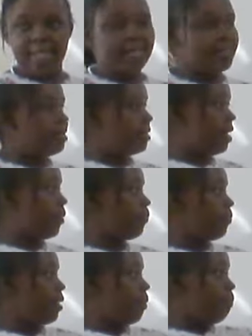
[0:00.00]
That is
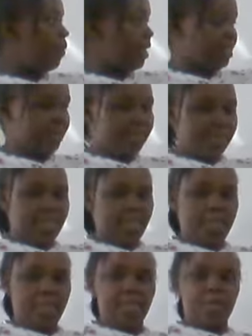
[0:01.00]
the
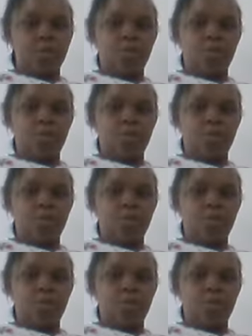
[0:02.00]
purchasing.